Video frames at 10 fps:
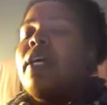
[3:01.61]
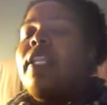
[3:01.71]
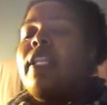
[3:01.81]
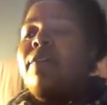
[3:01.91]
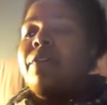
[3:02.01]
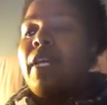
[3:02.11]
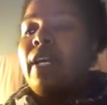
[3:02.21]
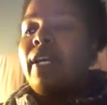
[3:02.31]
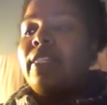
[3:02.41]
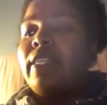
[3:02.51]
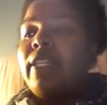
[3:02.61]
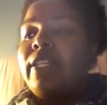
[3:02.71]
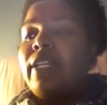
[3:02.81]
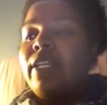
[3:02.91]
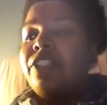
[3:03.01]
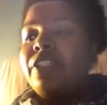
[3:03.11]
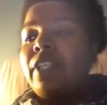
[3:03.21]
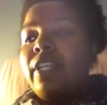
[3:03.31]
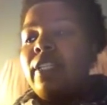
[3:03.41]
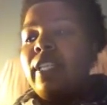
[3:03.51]
Level 9, they engage in
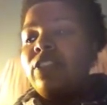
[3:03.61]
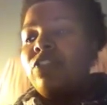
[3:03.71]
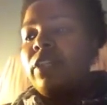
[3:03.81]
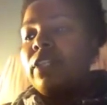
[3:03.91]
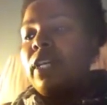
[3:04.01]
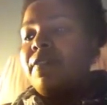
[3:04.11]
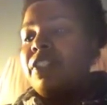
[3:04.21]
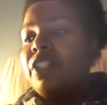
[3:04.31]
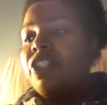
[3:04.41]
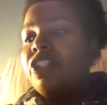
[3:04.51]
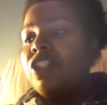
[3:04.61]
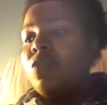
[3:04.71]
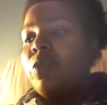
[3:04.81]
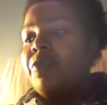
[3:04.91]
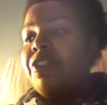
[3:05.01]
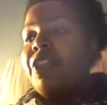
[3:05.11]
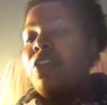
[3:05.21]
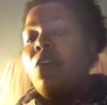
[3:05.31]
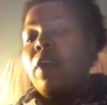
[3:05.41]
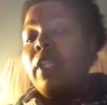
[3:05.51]
electronic conversations with their
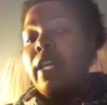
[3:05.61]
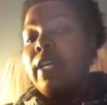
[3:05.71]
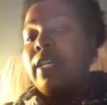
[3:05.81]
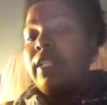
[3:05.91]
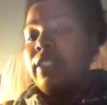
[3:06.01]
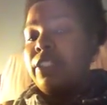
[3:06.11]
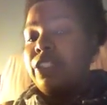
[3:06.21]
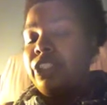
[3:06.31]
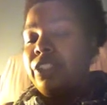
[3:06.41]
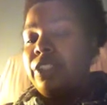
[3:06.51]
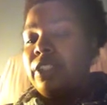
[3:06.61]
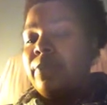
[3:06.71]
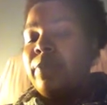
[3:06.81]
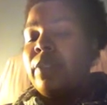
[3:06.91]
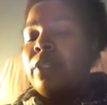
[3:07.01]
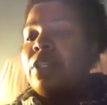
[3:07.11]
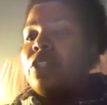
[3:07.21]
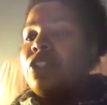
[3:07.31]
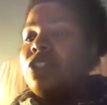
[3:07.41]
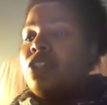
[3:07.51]
online clinicians.
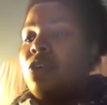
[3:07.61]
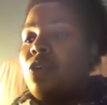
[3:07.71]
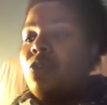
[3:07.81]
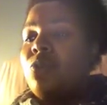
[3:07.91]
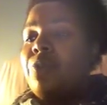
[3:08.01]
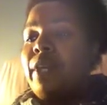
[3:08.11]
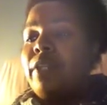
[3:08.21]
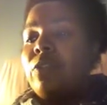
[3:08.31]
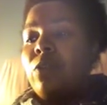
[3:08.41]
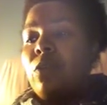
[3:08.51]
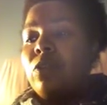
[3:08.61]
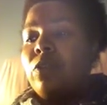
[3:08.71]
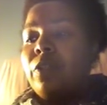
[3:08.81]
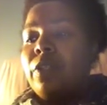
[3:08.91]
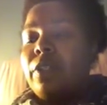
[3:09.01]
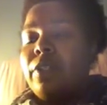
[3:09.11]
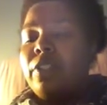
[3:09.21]
So that's also good.